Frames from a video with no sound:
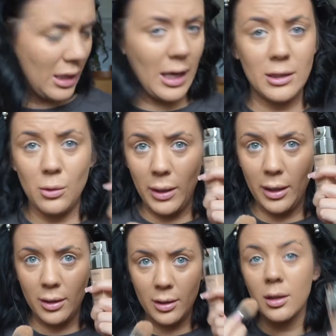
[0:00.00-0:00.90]

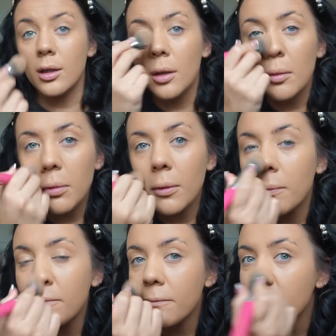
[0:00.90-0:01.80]
Anyway, but
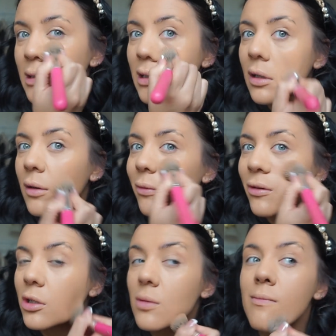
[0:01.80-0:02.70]
see the
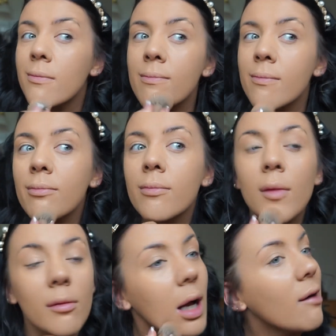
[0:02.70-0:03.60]
coverage.
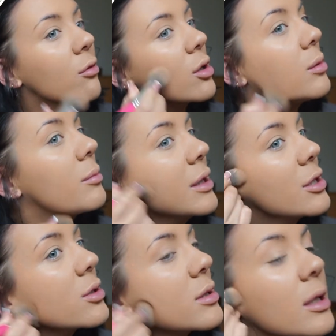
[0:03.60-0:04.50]
So I've got
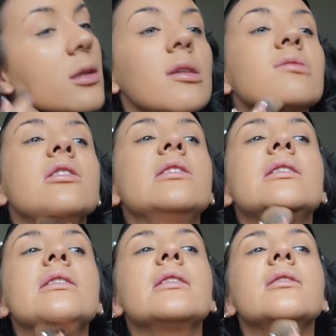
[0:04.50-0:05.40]
combination skin, so I've
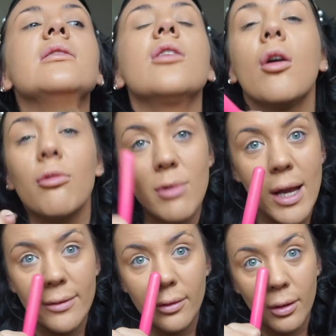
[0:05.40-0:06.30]
got a lot of
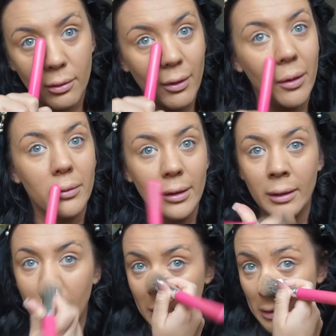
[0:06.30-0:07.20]
red around
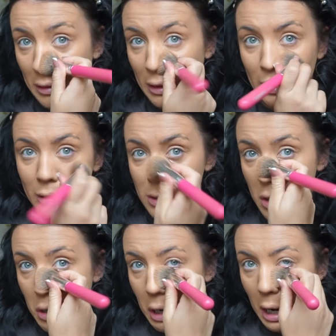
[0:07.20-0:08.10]
here,
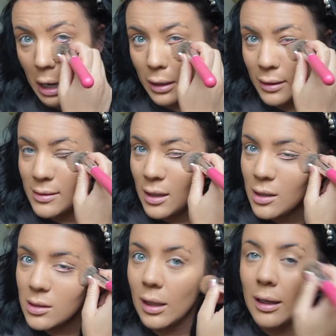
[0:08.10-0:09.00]
dark eyes,
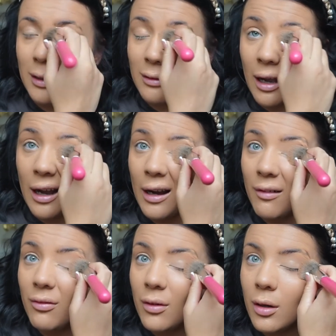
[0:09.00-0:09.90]
so I like to have,
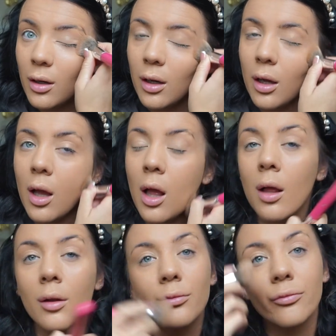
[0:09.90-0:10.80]

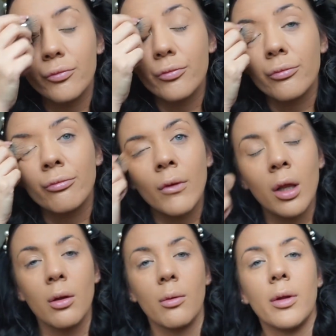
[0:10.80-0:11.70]

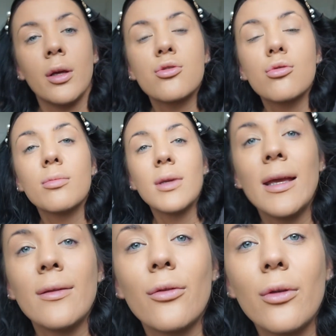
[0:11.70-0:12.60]
I'll zoom you
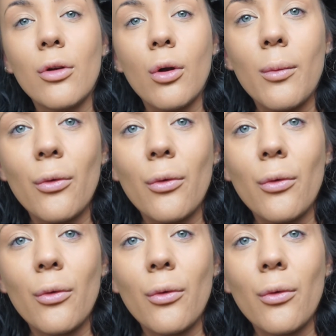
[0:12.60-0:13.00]
in so you've got